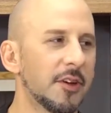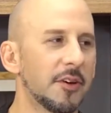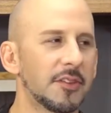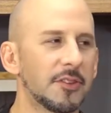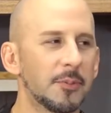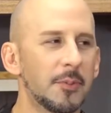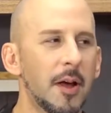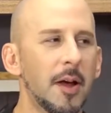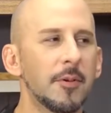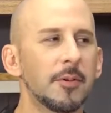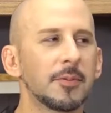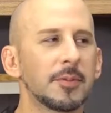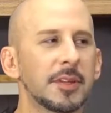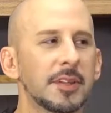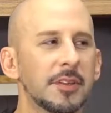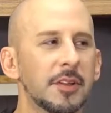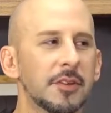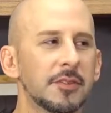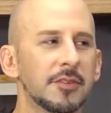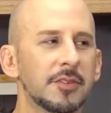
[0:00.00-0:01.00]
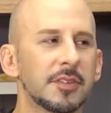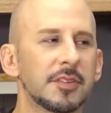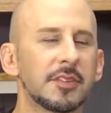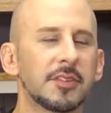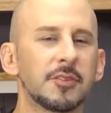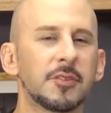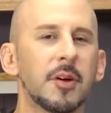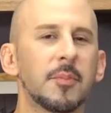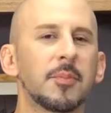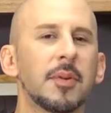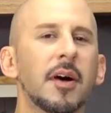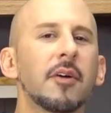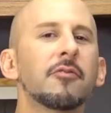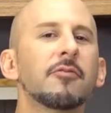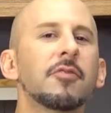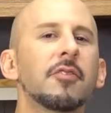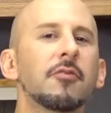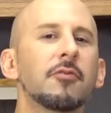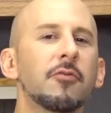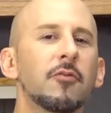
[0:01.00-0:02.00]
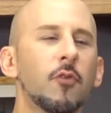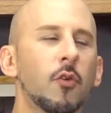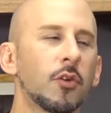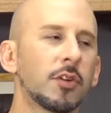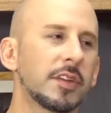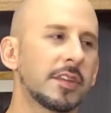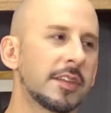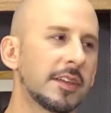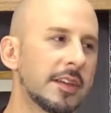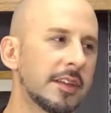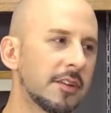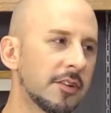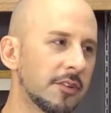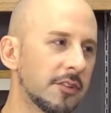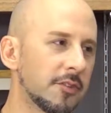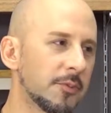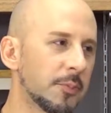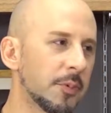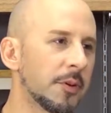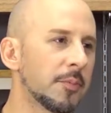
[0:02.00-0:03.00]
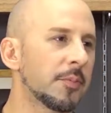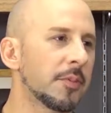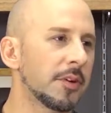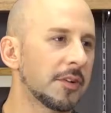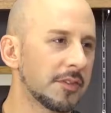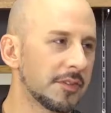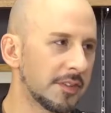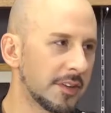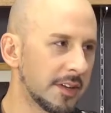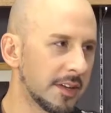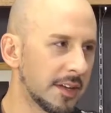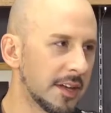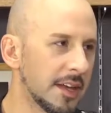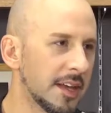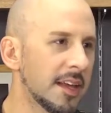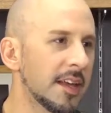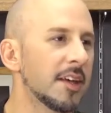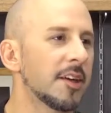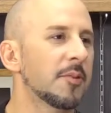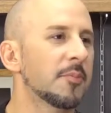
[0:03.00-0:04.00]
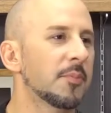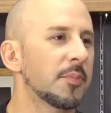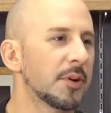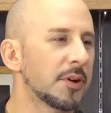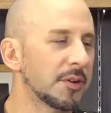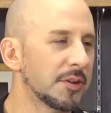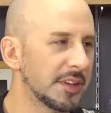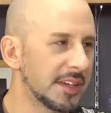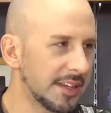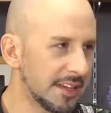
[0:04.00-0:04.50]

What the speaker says: So it's probably closer to above 40 liters per person per